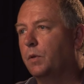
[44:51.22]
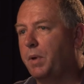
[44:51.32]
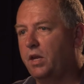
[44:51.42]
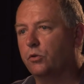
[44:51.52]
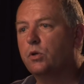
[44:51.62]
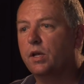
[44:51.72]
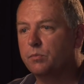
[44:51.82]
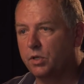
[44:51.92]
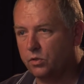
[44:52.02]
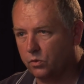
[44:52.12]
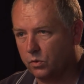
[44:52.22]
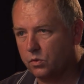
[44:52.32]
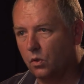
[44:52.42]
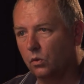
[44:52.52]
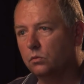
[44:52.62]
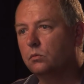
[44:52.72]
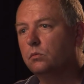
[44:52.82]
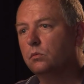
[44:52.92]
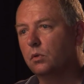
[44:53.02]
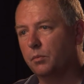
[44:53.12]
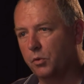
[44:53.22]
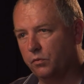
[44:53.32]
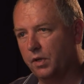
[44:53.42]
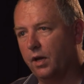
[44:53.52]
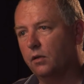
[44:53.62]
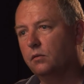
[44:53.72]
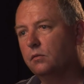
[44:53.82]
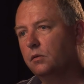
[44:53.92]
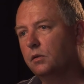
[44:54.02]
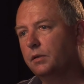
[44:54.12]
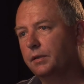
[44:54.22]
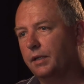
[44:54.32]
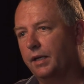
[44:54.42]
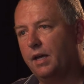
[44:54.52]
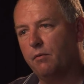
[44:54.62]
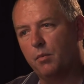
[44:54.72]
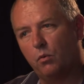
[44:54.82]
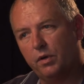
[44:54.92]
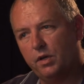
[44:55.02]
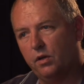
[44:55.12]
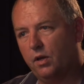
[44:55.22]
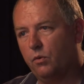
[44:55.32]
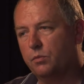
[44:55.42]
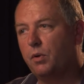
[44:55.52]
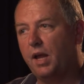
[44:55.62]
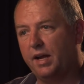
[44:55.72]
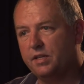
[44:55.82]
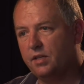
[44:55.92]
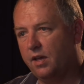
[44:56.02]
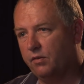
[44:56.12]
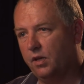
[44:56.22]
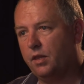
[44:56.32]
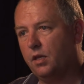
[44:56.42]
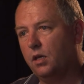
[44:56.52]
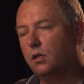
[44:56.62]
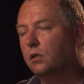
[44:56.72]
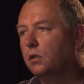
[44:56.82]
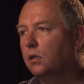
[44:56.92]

the manual transmissions was sold and moved out. And I can't remember what year that was, but 97, I think.